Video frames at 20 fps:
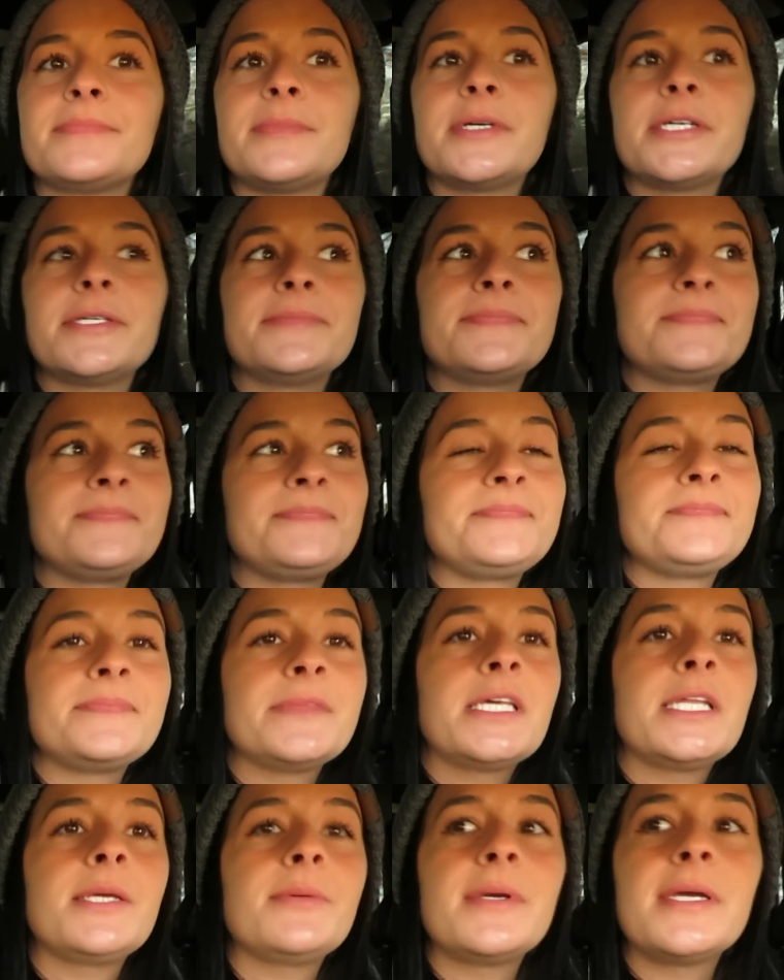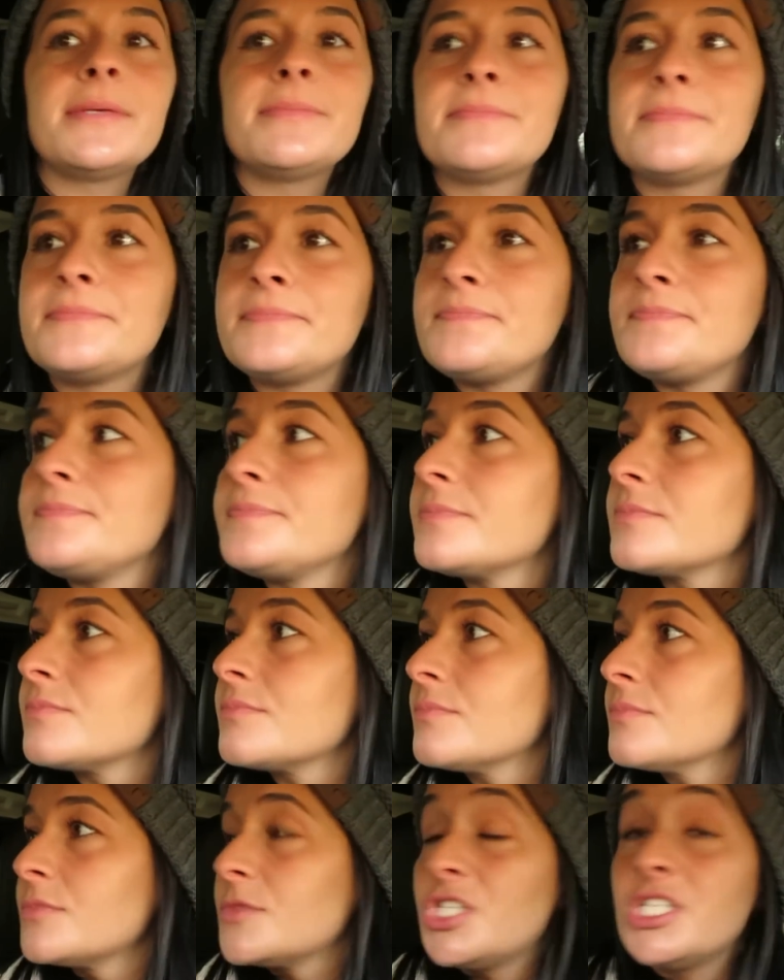But anyway,
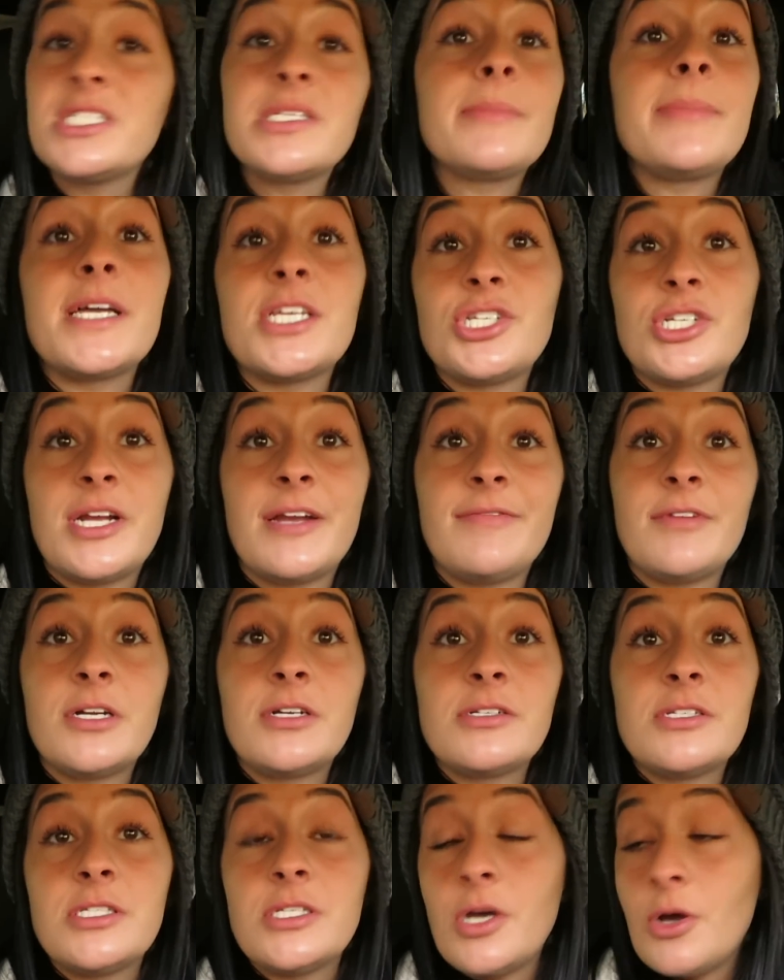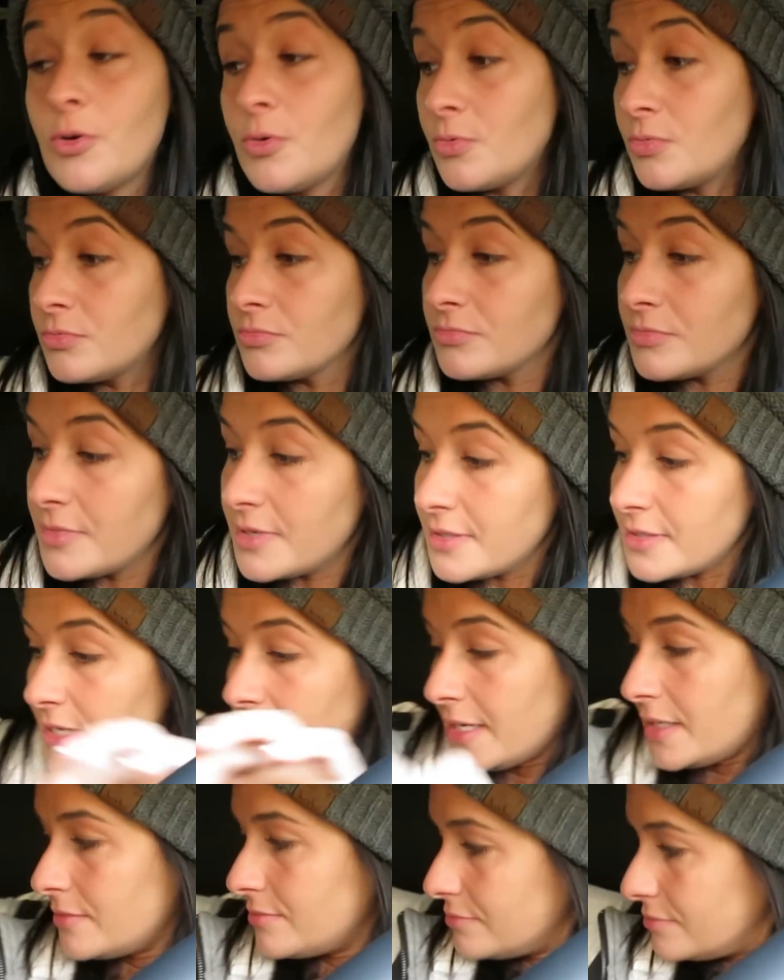she's a bus driver, so
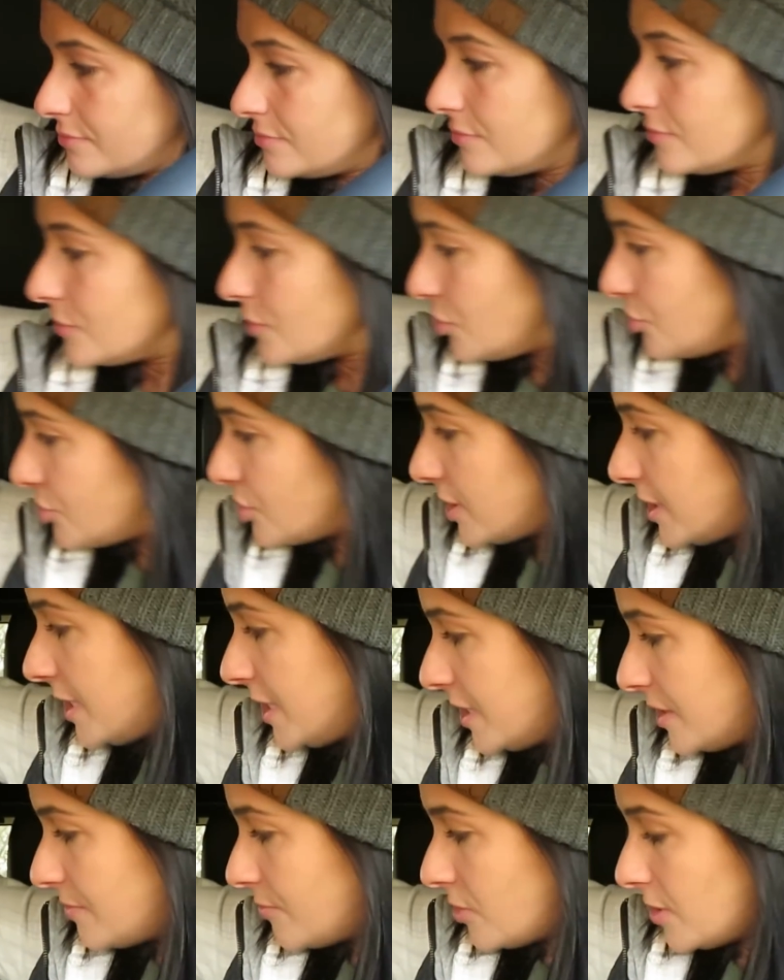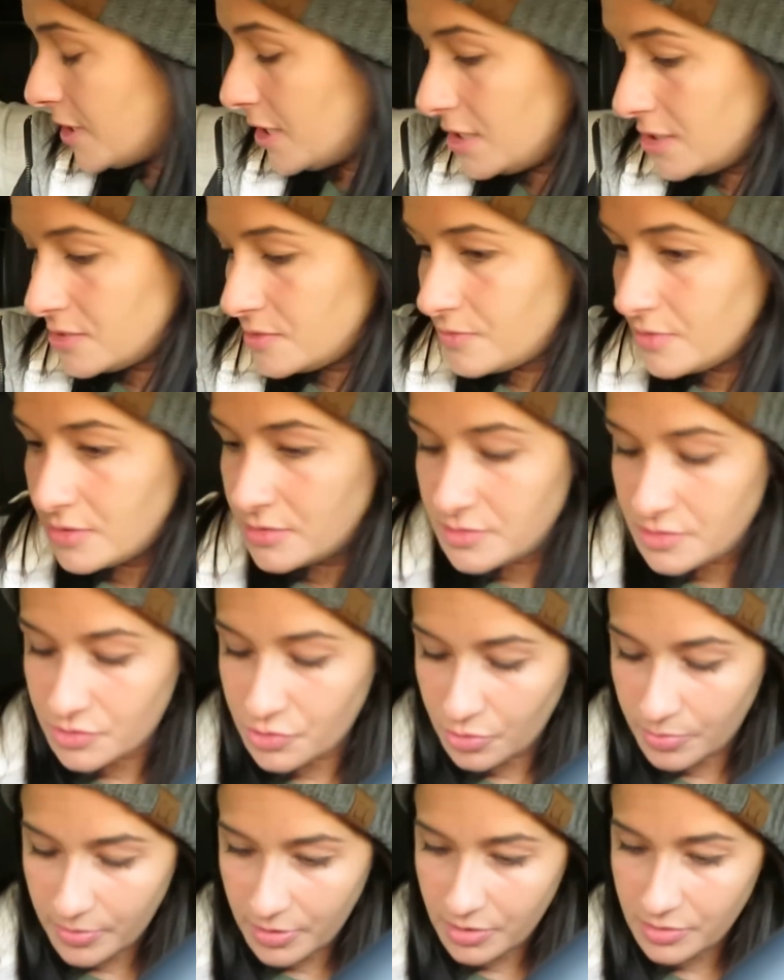I usually in the morning once
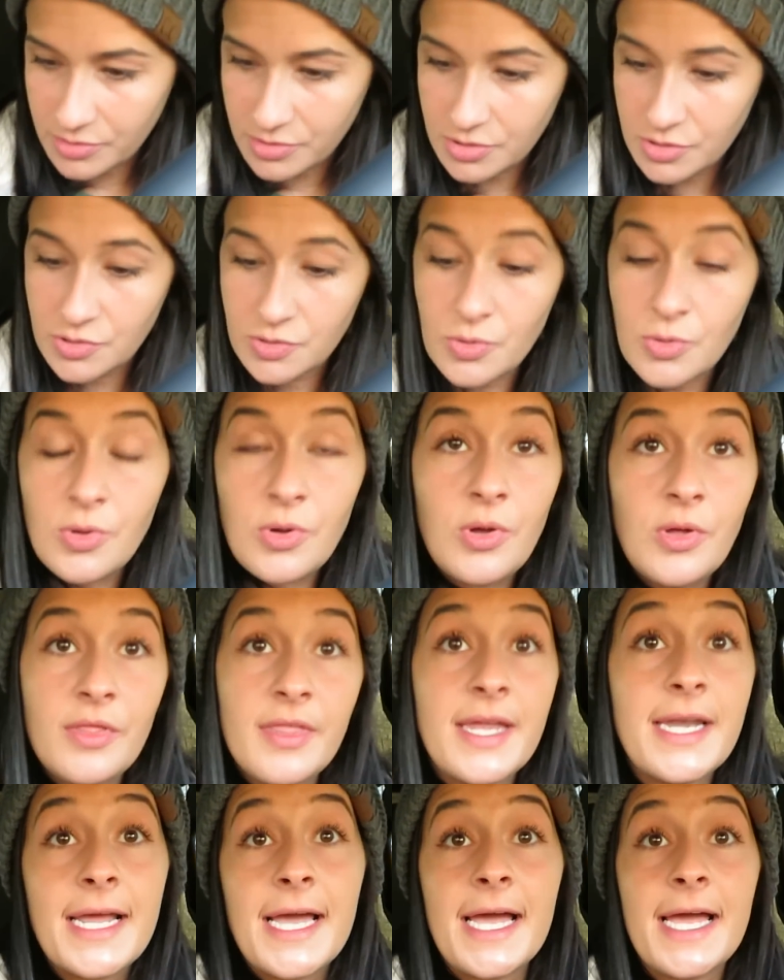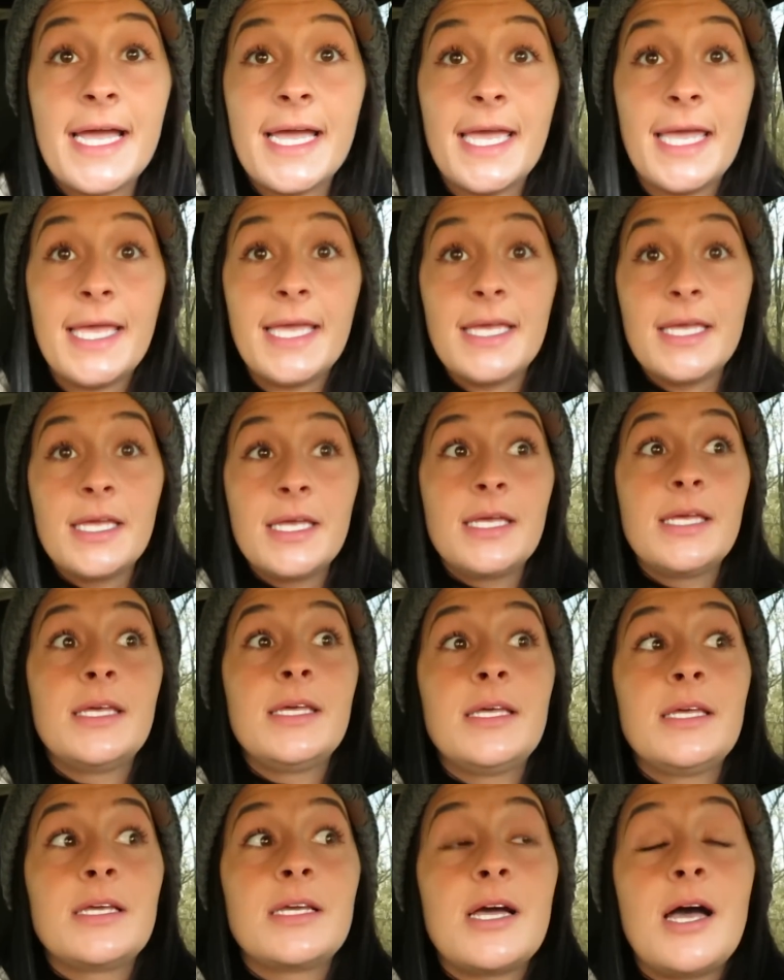Cooper goes to school, then I
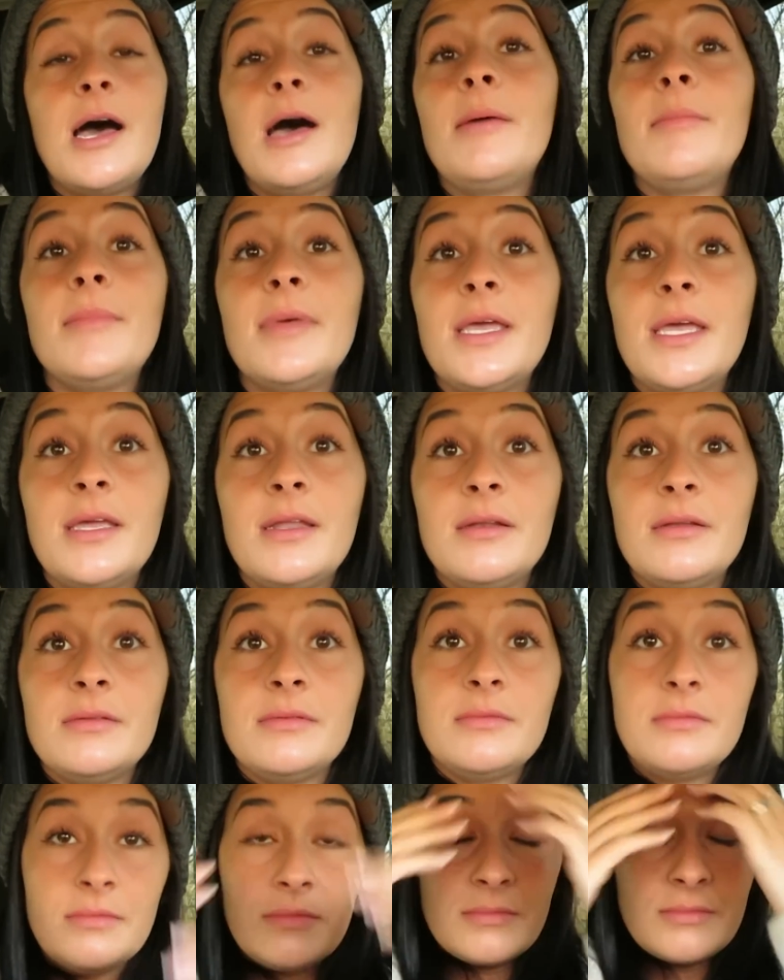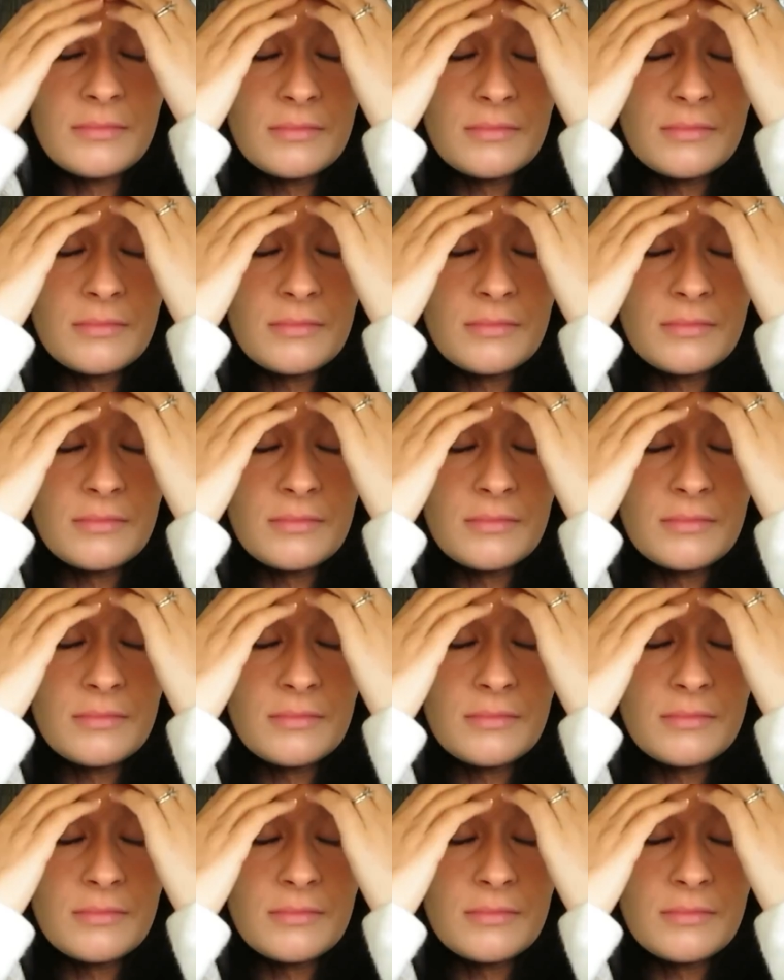come and